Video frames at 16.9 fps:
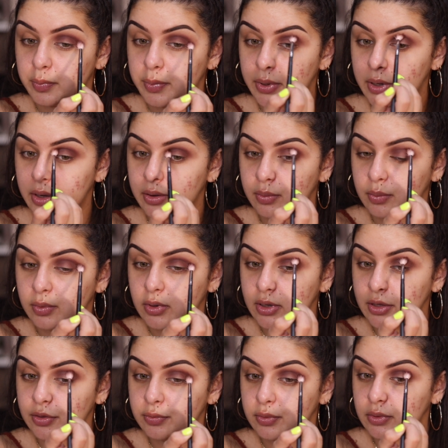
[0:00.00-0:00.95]
But we'll
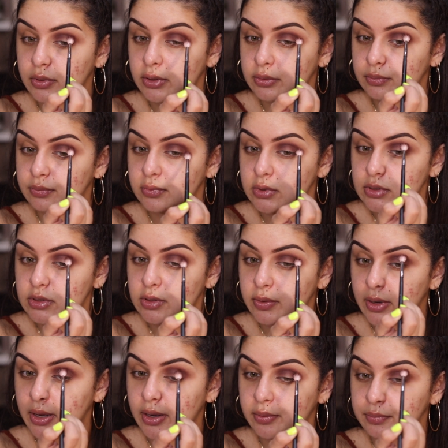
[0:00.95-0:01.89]
get through it, it's
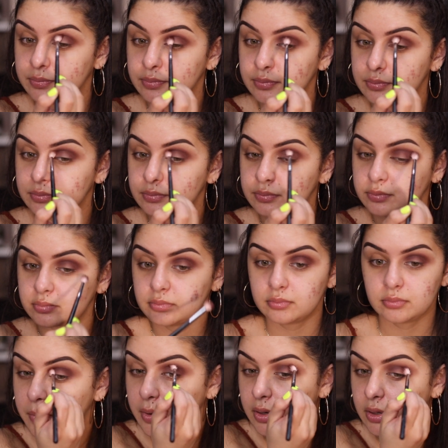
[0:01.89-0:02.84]
okay.
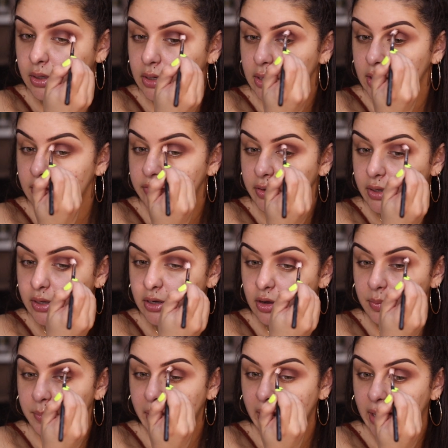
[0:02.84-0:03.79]
Burgundy, I feel
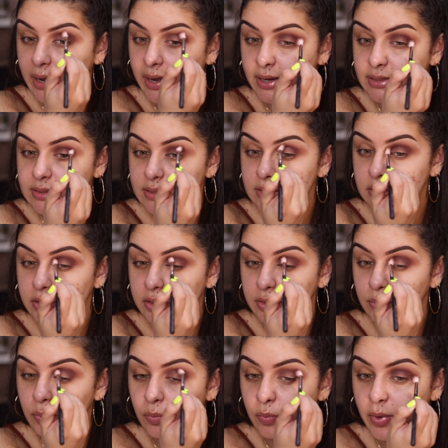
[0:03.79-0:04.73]
like on my eyes it's
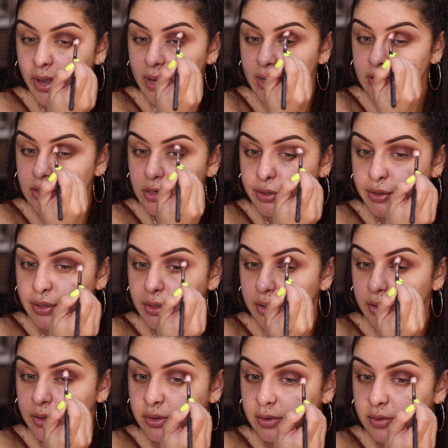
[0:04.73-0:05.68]
looking way
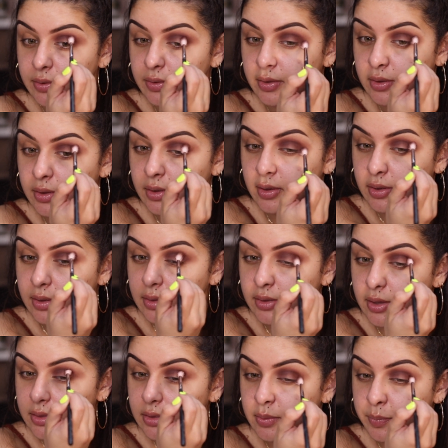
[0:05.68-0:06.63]
darker
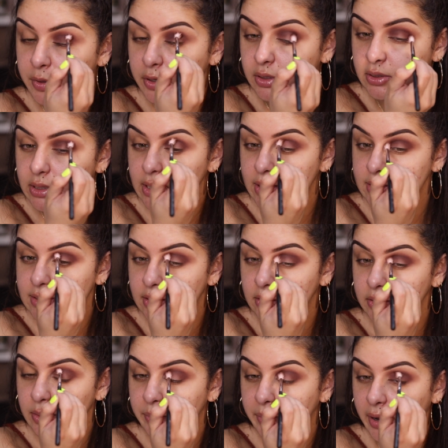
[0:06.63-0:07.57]
than the burgundy I see
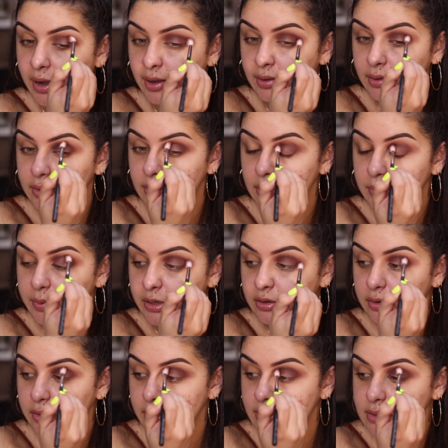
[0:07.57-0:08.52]
on the palette. Am I
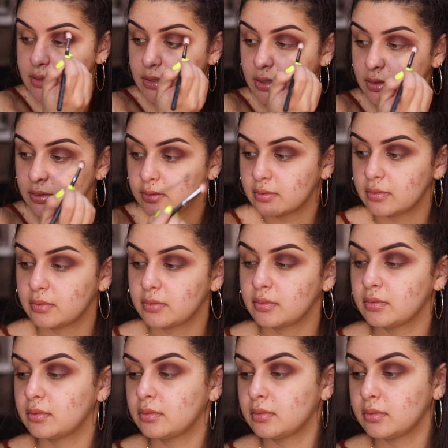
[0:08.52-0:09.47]
crazy?
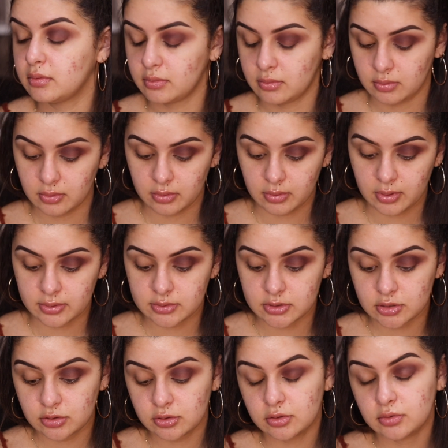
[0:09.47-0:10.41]
I
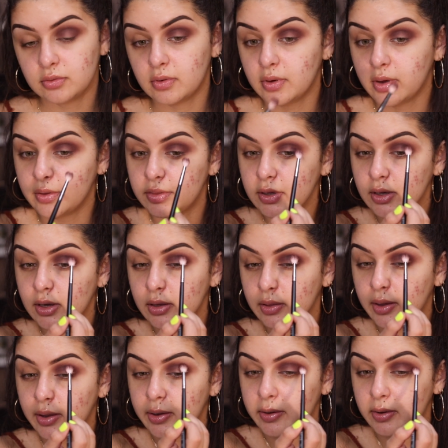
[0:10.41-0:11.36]
think I
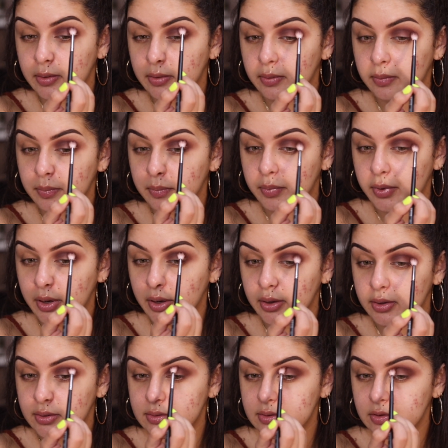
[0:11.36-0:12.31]
like it,
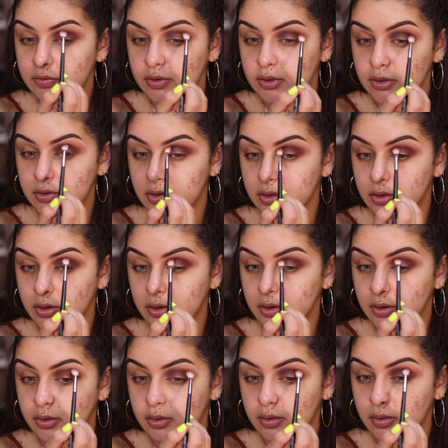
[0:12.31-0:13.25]
but it's definitely
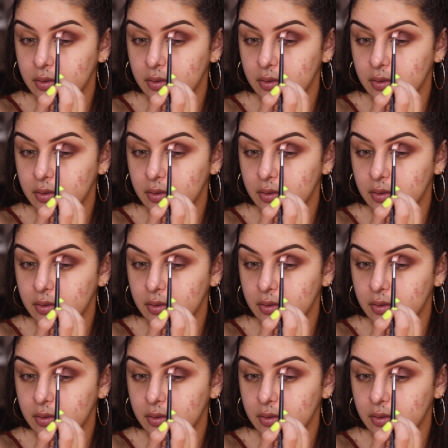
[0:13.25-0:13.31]
darker.